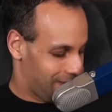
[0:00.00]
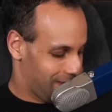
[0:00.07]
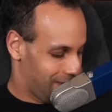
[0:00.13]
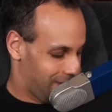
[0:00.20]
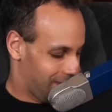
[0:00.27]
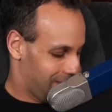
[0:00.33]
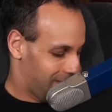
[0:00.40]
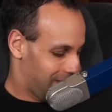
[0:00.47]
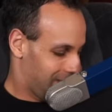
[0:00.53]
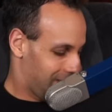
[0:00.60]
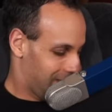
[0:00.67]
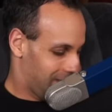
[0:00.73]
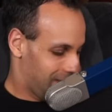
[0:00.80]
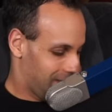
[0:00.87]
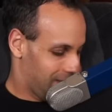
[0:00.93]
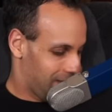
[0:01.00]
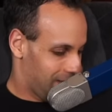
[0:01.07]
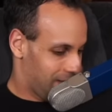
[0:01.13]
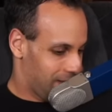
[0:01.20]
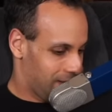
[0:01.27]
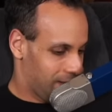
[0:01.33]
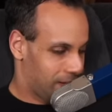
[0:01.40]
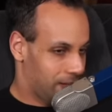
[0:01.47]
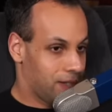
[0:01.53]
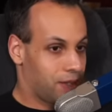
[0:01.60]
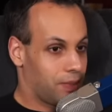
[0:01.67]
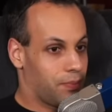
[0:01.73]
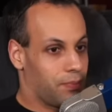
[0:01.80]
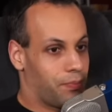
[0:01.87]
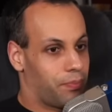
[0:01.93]

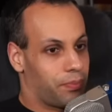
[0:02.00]
Nobody speaks.